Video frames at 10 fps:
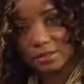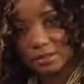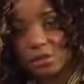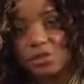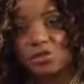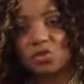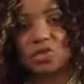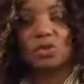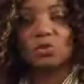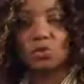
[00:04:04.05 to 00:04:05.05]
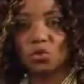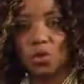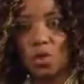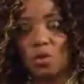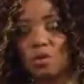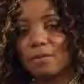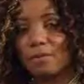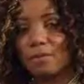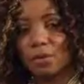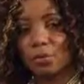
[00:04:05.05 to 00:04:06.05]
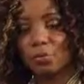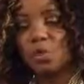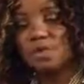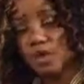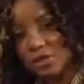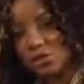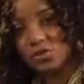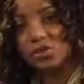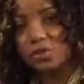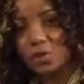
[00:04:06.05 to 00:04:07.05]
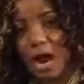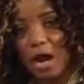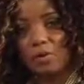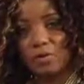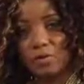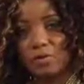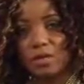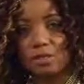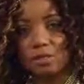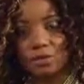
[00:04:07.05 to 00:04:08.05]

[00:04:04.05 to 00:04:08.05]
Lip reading: We are still strong. We are still powerful, the